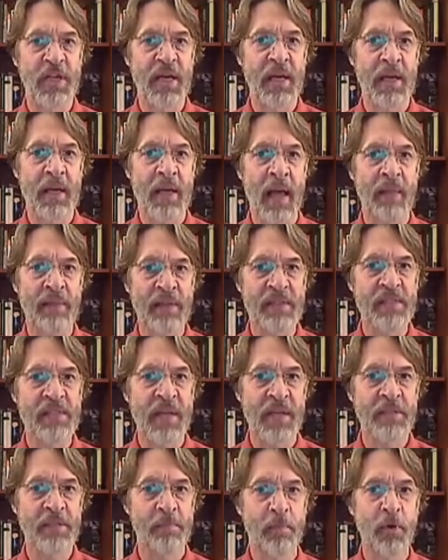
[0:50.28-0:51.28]
Uh, and this
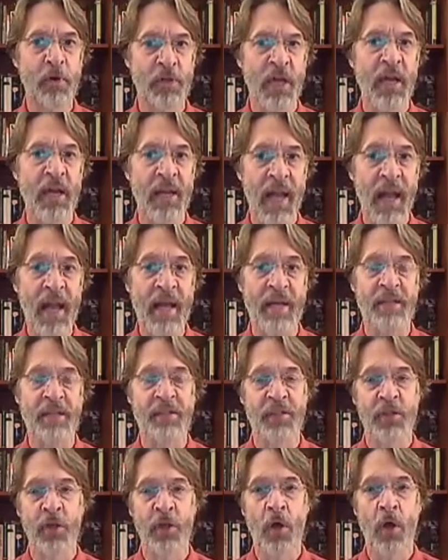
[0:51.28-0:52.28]
does put an
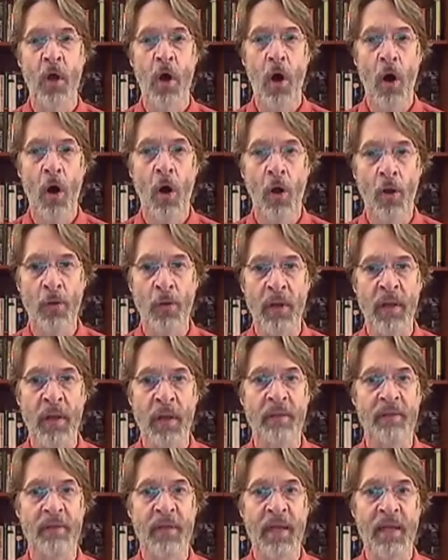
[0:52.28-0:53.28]
edge on
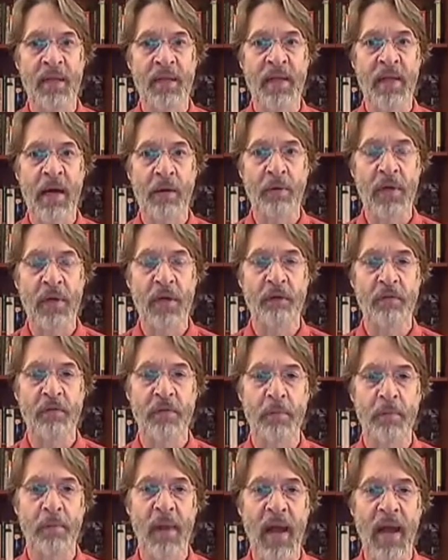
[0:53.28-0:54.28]
the downing
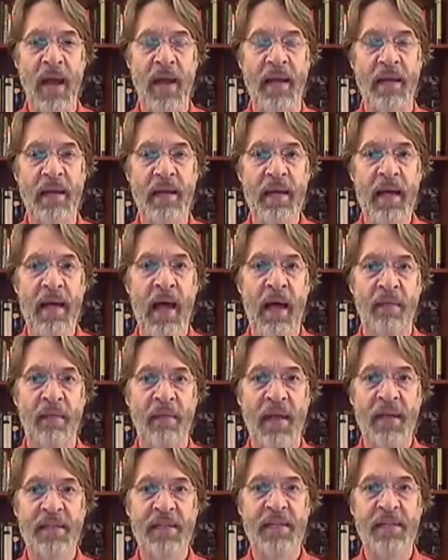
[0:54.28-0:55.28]
of the plane.
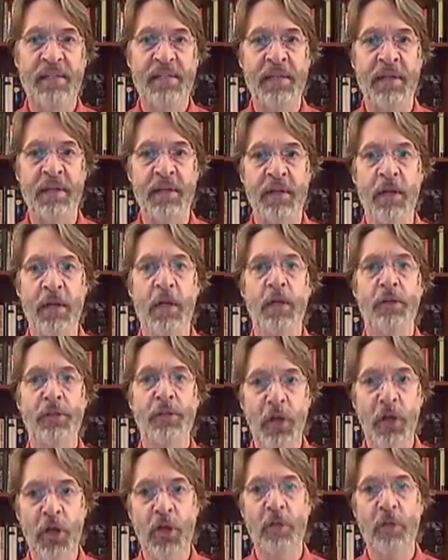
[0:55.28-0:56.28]
And that is that
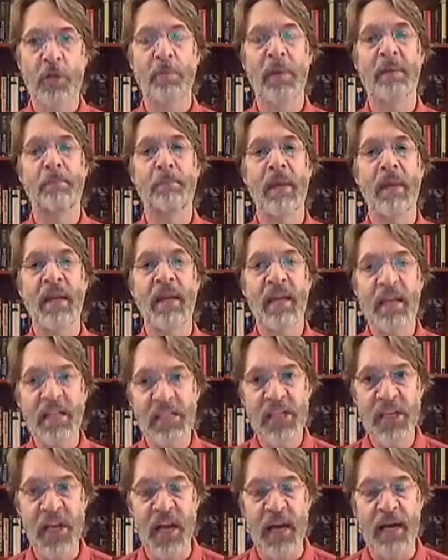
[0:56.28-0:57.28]
Turkmen
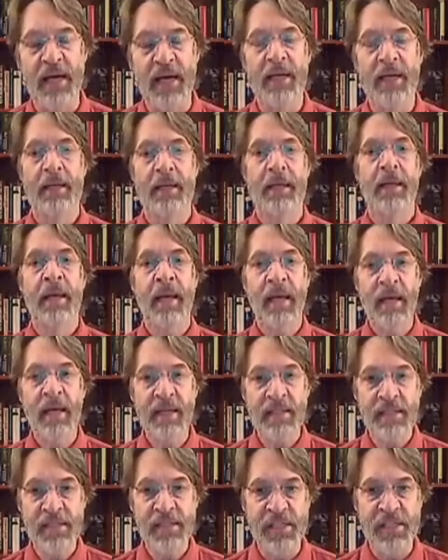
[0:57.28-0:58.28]
militia
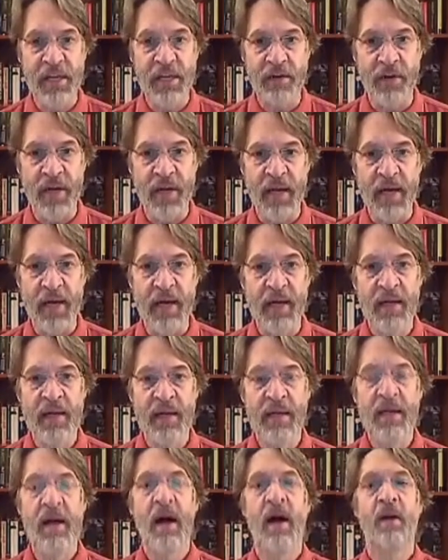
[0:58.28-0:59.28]
in Syria
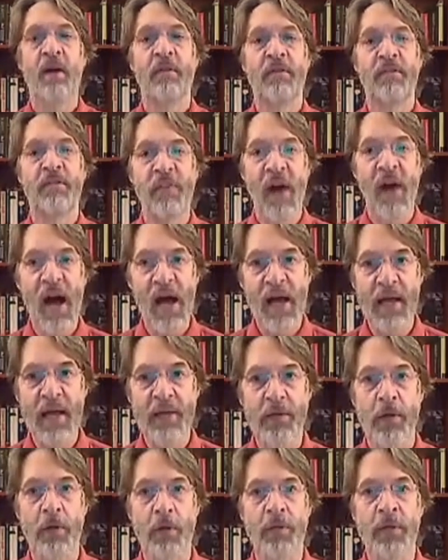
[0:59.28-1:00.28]

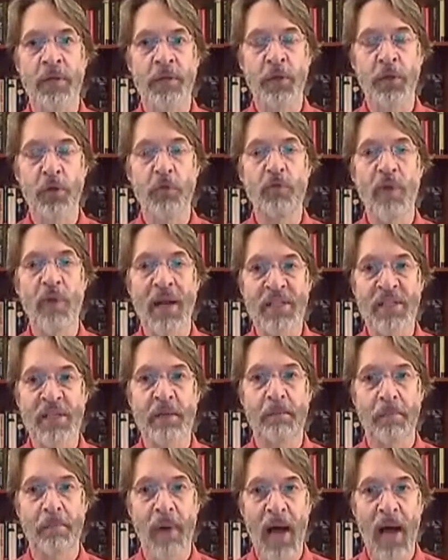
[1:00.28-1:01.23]
fired on the two Russian